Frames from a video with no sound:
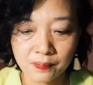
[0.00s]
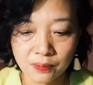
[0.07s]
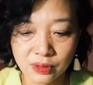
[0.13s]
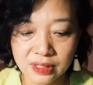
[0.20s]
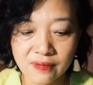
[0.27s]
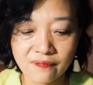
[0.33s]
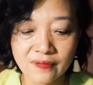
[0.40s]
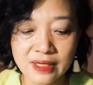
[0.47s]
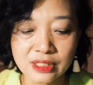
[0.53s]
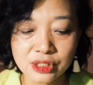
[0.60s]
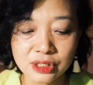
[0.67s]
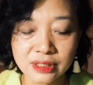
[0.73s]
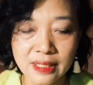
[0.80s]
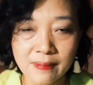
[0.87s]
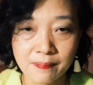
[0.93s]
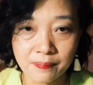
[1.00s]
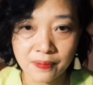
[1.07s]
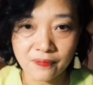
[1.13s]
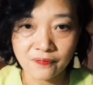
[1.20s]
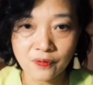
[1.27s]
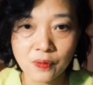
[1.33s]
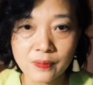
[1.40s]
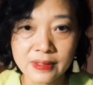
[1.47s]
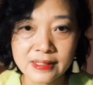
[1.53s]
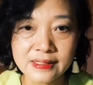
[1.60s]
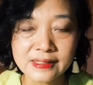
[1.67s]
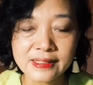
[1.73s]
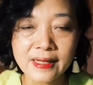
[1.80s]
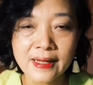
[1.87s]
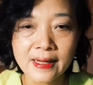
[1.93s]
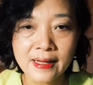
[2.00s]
motivation and performance.